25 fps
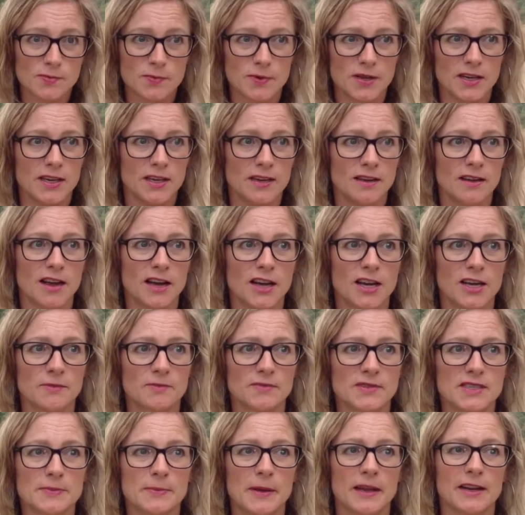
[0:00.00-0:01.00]
we
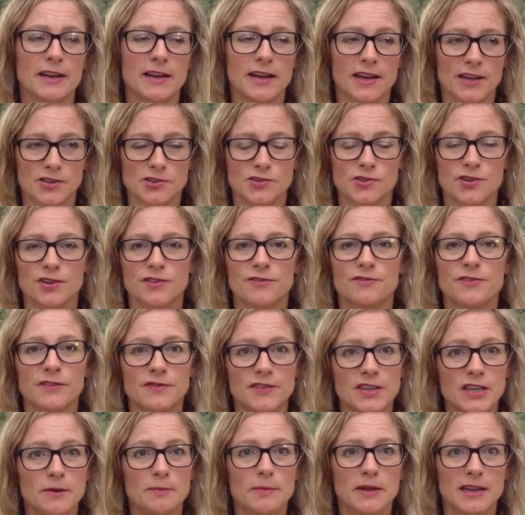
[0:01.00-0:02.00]
spend an extra
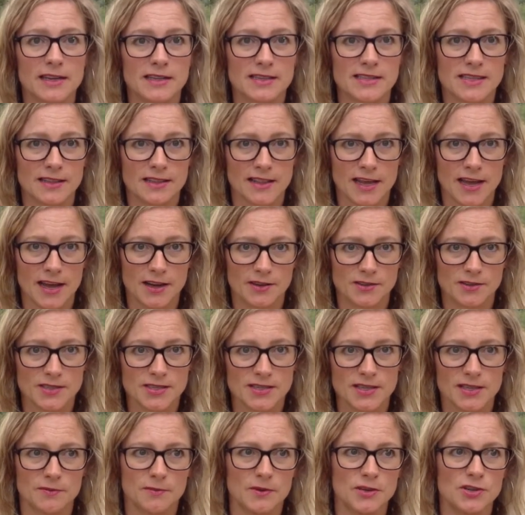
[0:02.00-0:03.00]
15 minutes at the
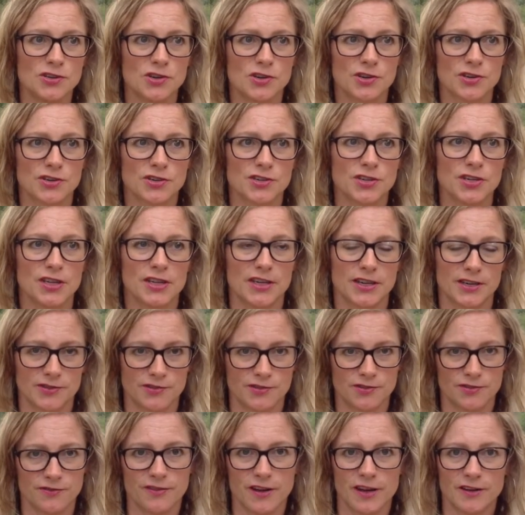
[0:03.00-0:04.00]
house, and we charge an
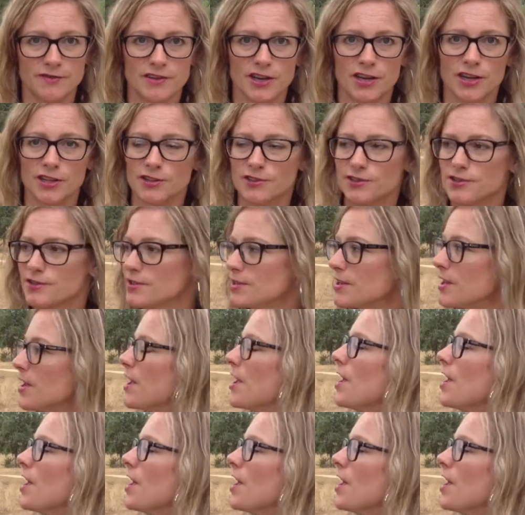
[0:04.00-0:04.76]
extra $5.